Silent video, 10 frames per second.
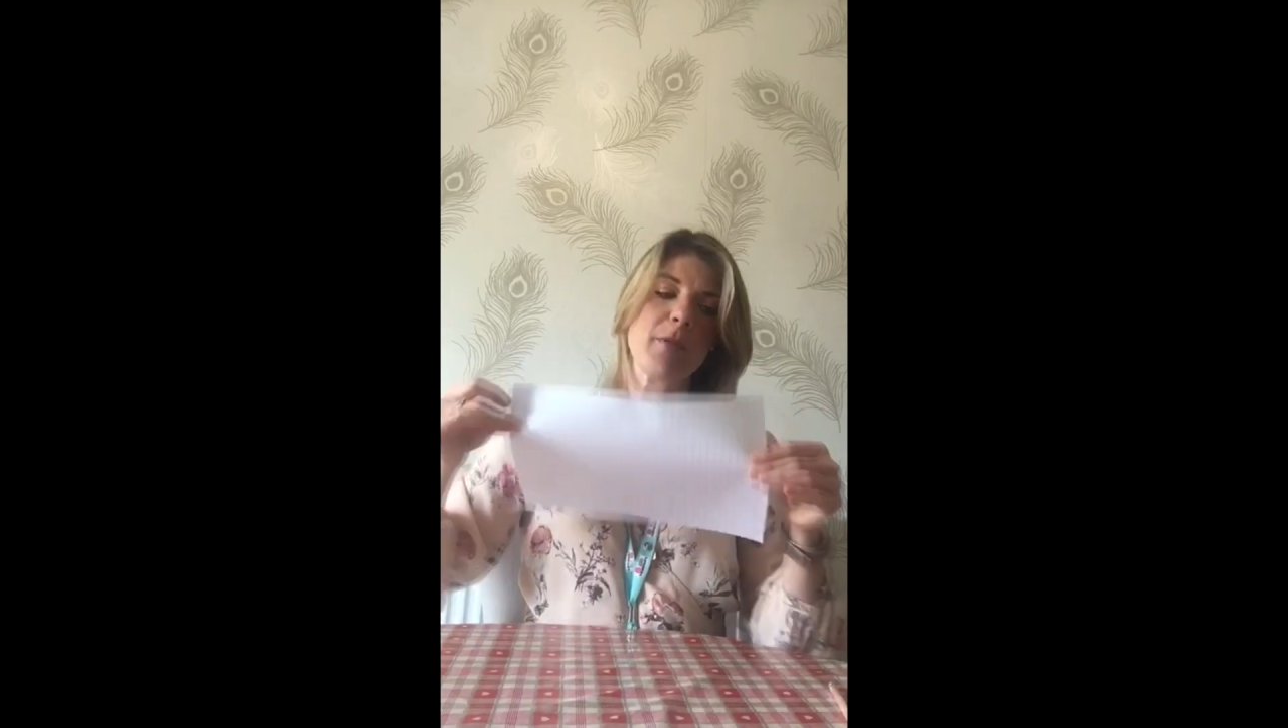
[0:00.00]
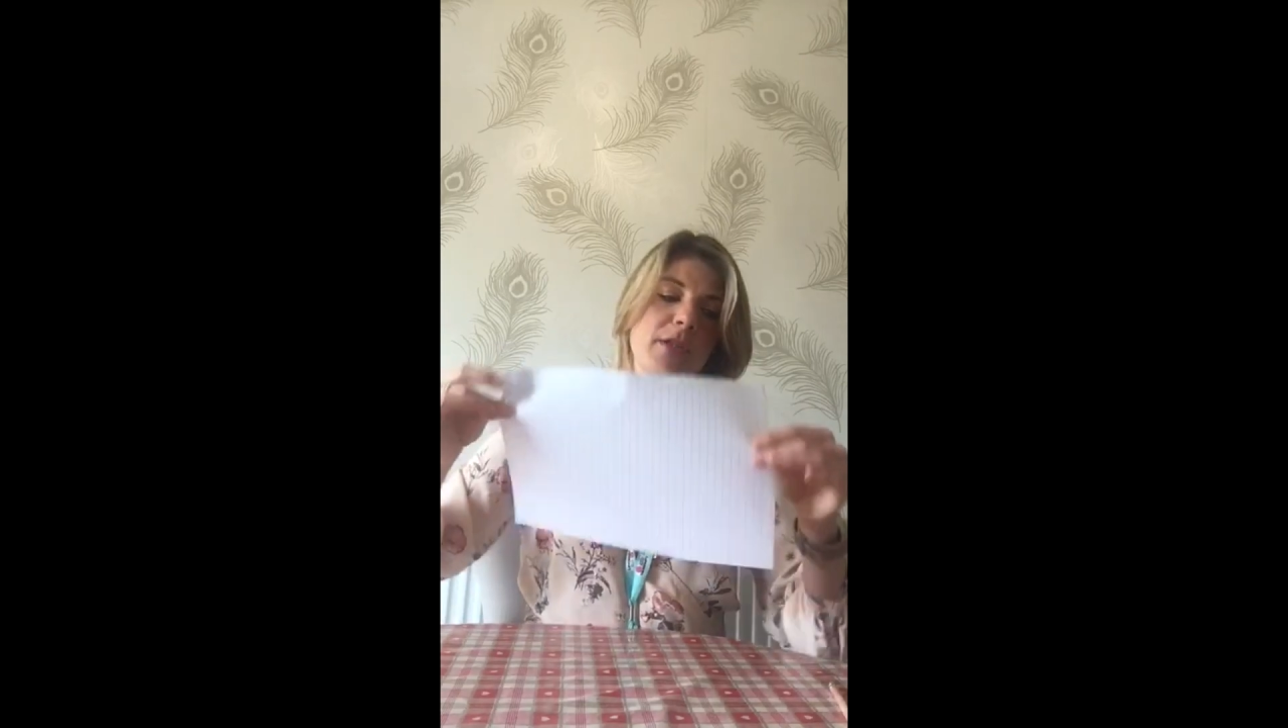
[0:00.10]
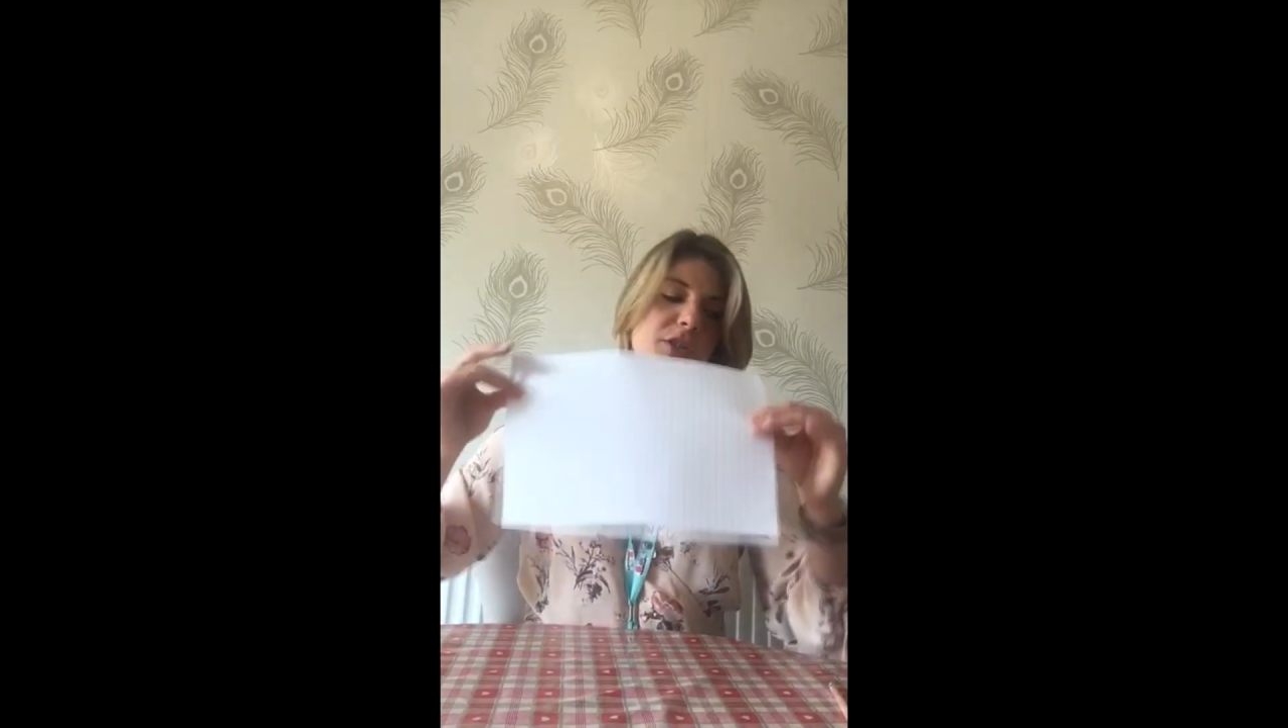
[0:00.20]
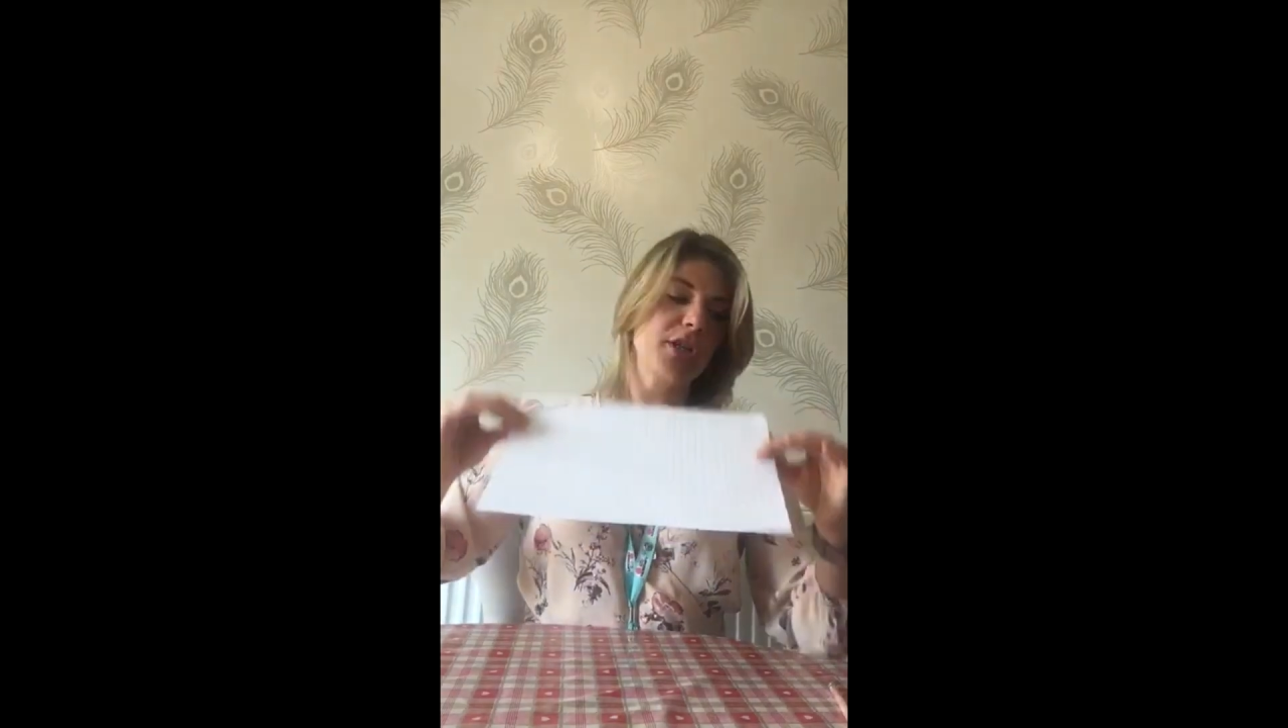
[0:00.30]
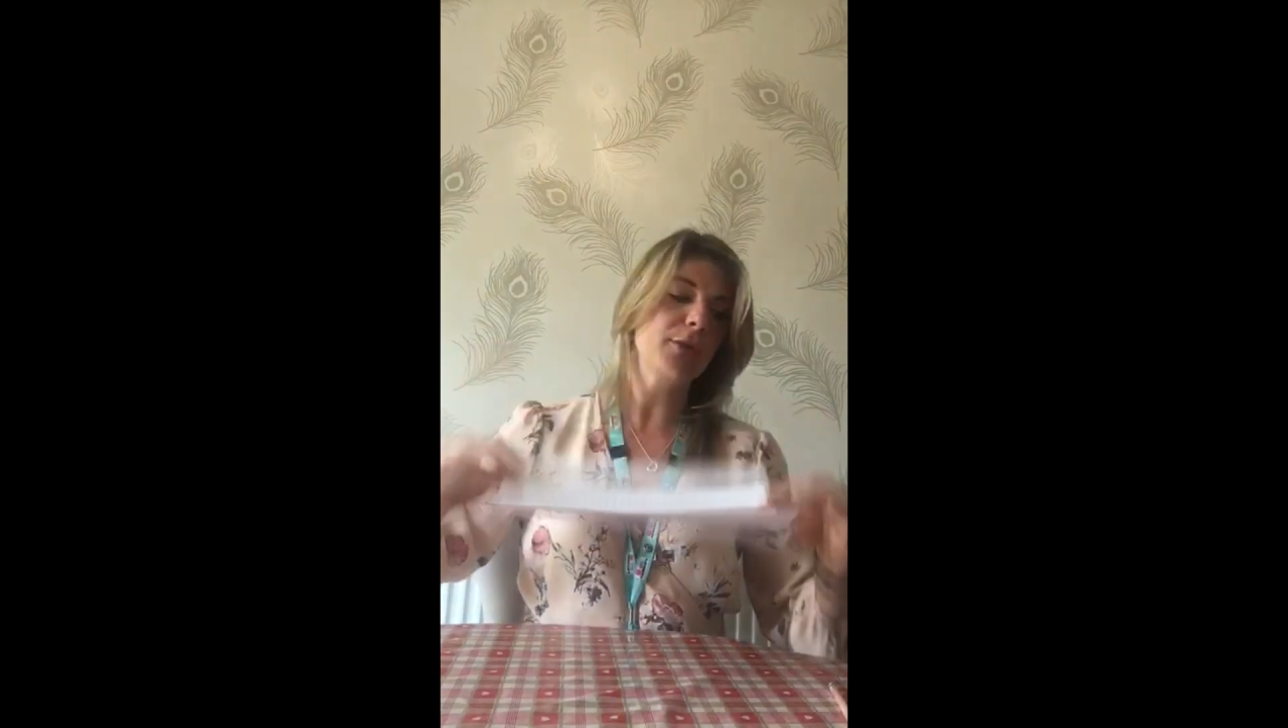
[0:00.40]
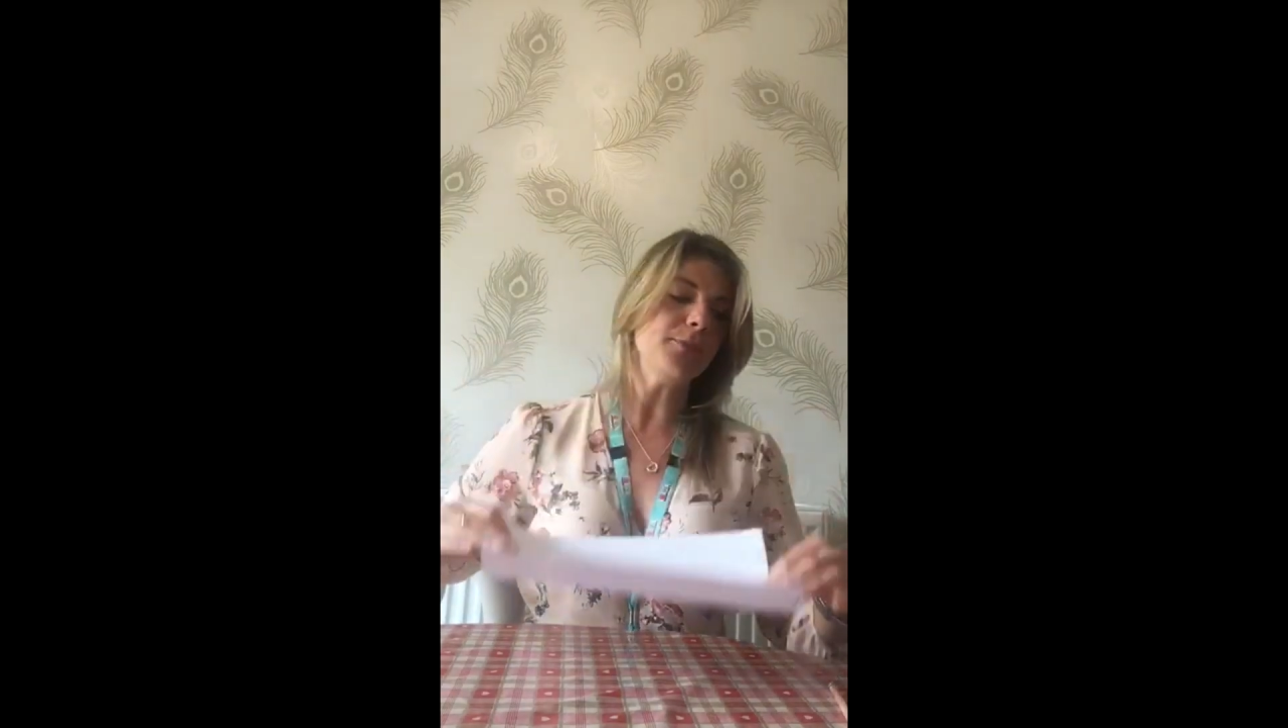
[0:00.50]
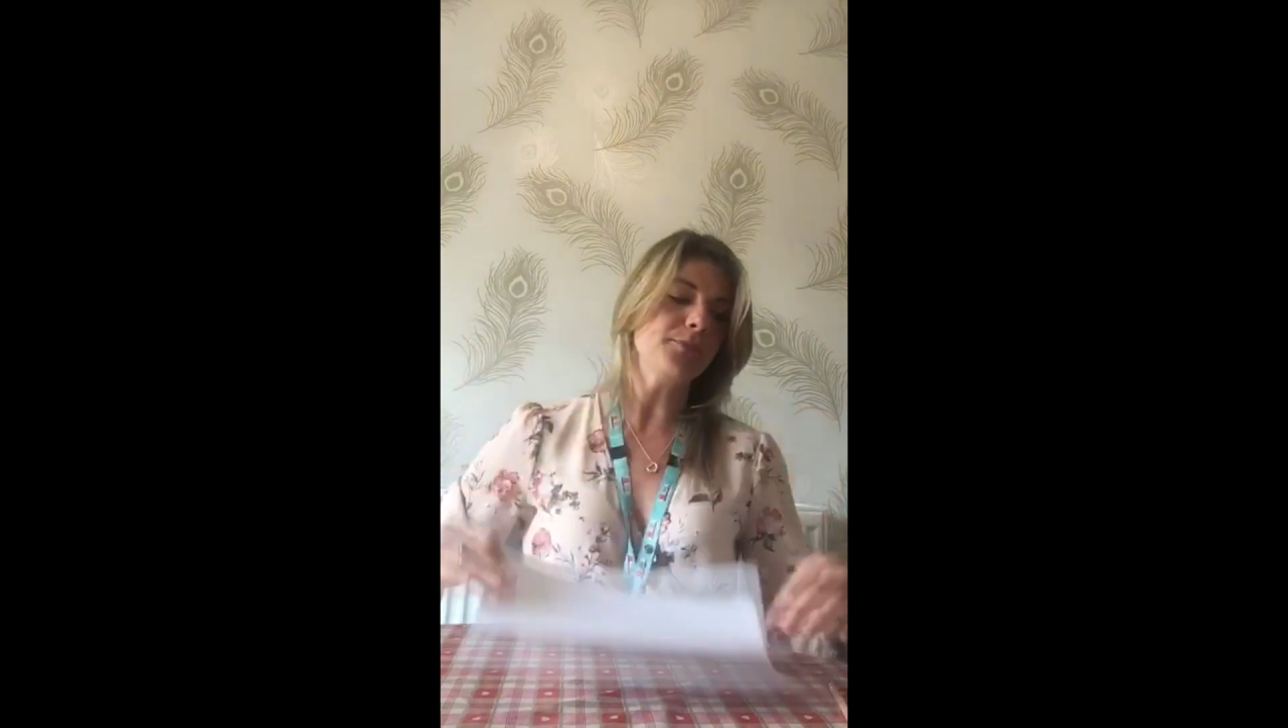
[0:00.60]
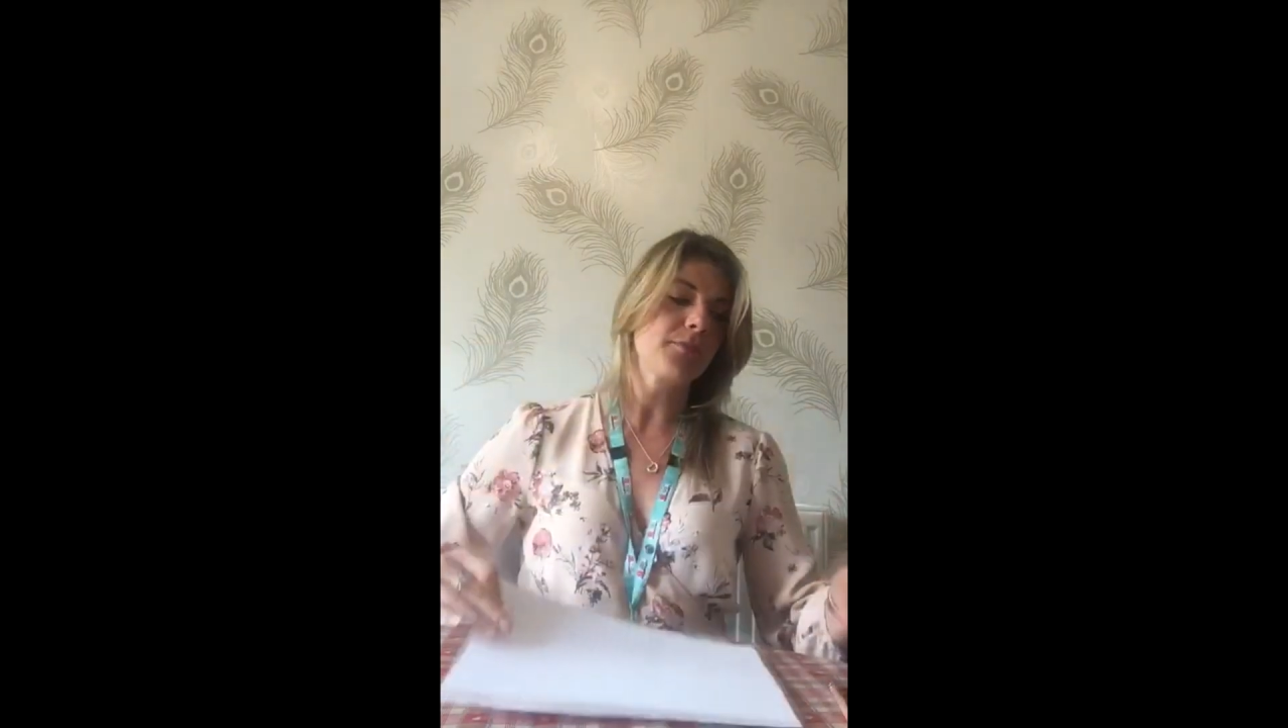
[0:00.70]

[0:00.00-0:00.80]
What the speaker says: will do.